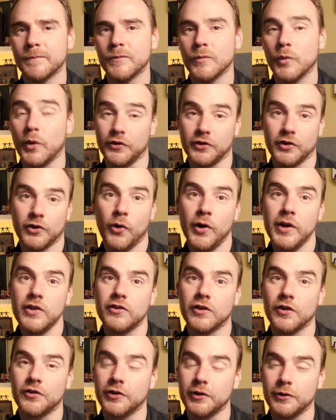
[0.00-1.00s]
Well, it's a coin
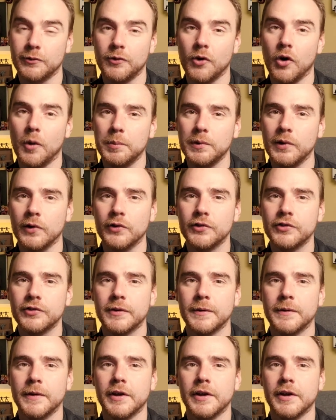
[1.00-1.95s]
toss at a 4+.